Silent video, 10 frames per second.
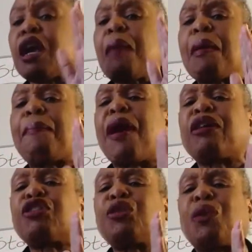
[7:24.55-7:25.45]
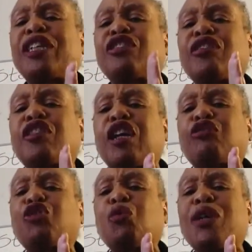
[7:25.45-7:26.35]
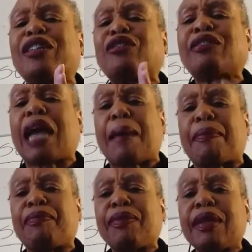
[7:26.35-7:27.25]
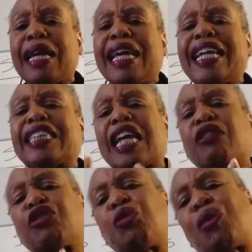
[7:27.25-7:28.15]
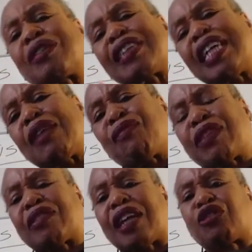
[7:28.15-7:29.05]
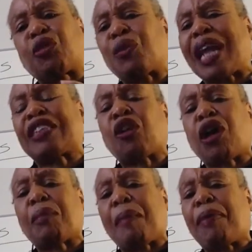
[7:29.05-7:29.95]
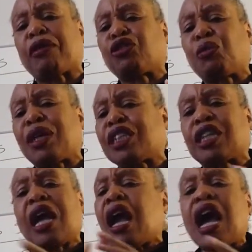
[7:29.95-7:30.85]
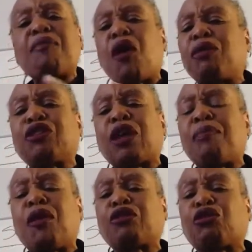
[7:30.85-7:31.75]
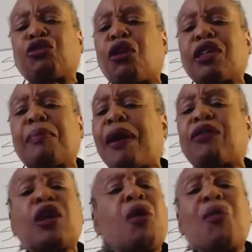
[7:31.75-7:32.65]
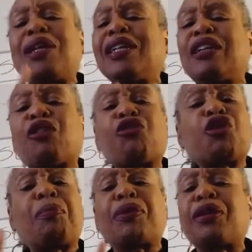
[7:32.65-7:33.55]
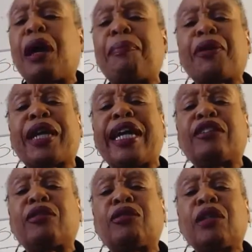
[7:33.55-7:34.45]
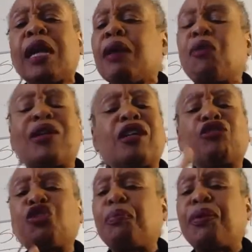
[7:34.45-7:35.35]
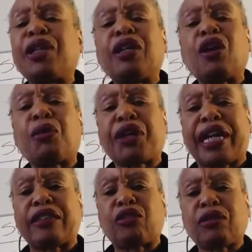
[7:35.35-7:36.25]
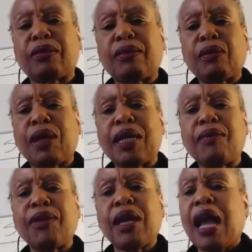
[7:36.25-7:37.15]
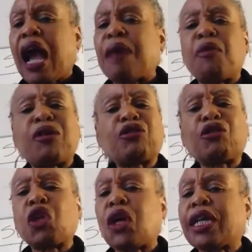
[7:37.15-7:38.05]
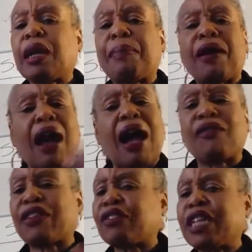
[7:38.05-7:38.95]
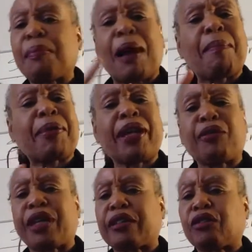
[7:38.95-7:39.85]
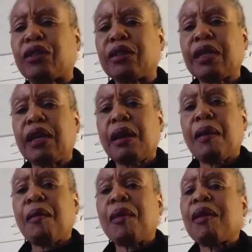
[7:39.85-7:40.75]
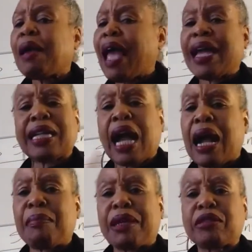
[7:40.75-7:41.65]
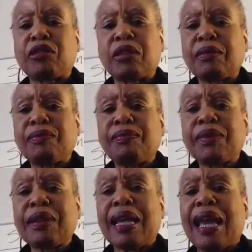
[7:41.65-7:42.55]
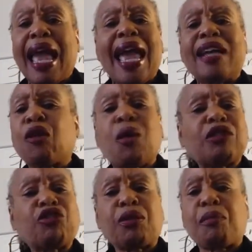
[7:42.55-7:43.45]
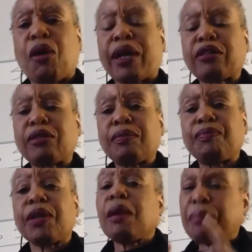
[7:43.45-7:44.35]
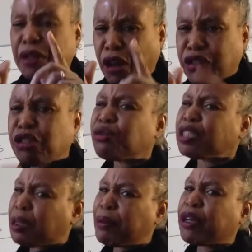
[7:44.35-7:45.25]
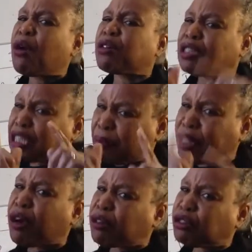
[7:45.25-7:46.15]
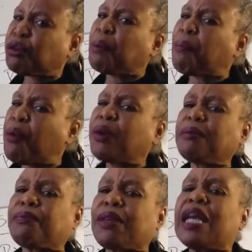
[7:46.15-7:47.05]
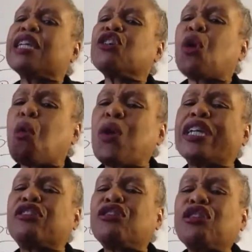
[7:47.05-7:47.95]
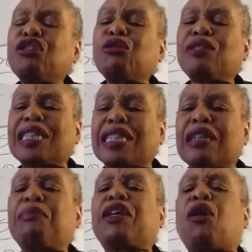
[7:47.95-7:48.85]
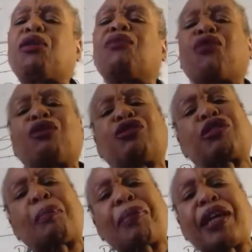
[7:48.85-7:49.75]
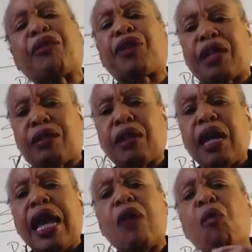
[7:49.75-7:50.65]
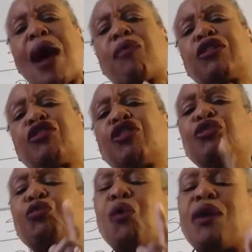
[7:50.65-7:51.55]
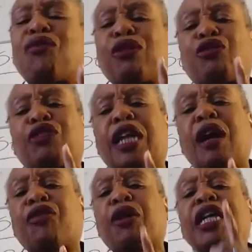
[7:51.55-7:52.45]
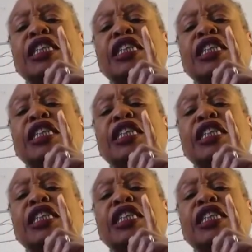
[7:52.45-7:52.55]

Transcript: But punctuation tells you where to stop. It tells you what to emphasize. So when I talk about punctuation, I'm also talking about what letters do you put in uppercase, what letters do you put in lowercase, right? I'm also talking about, obviously, about periods and commas and question marks. But also semicolons. Semicolons are important. When do you use a semicolon versus a period? And why would you use one versus the other?